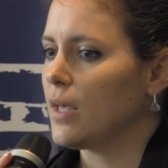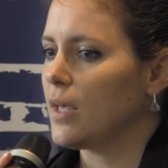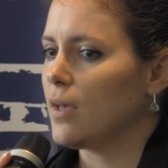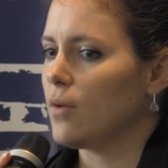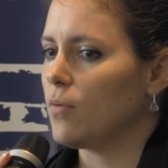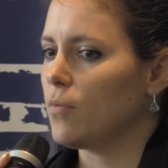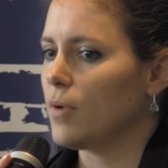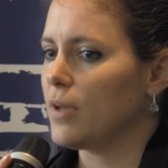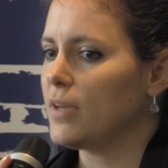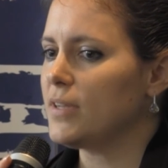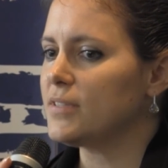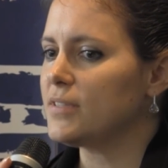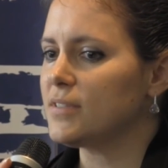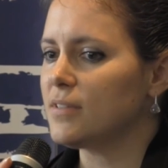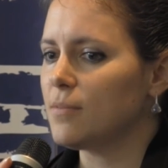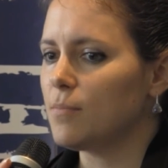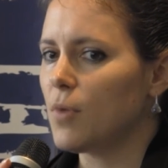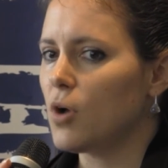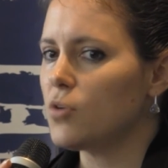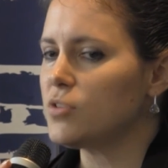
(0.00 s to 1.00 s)
what is
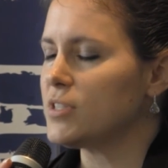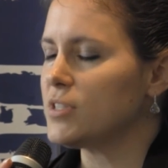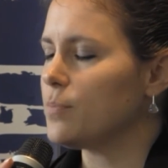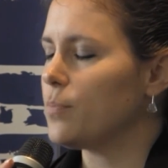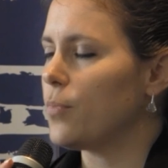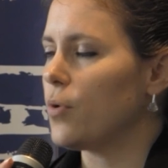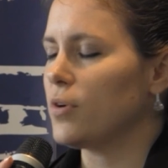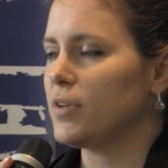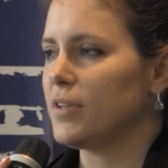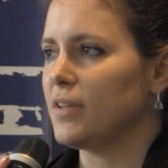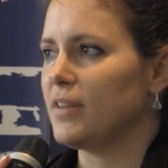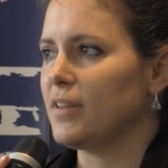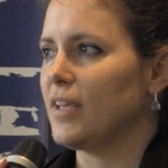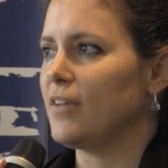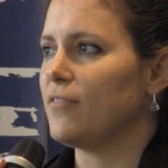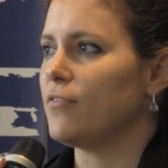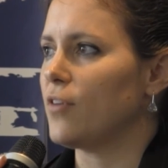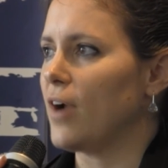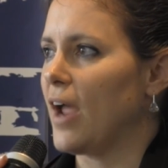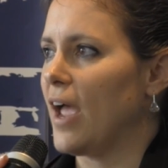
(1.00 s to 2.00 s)
the most important
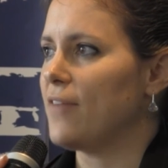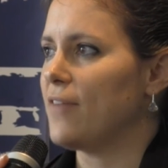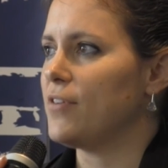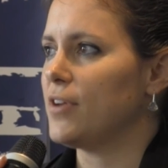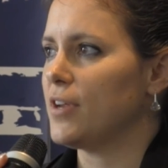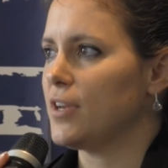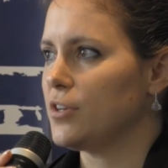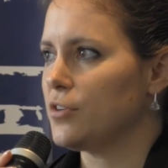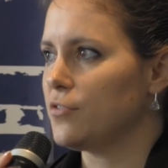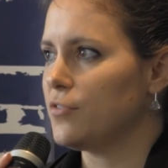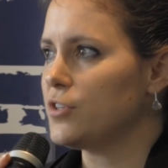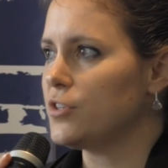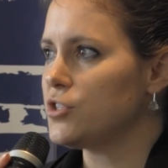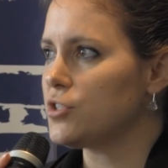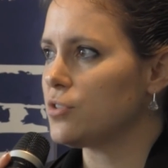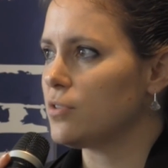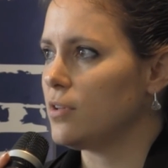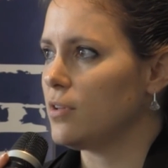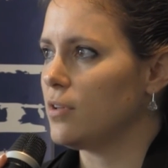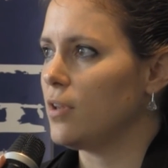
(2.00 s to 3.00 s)
thing for every
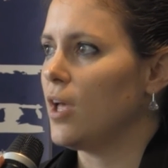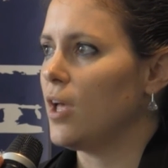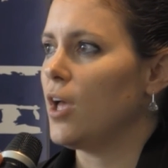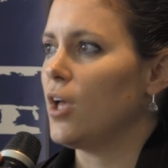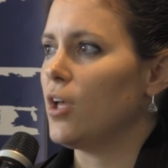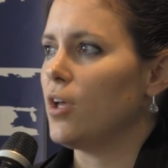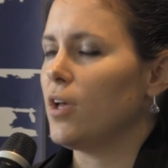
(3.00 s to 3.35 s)
individual.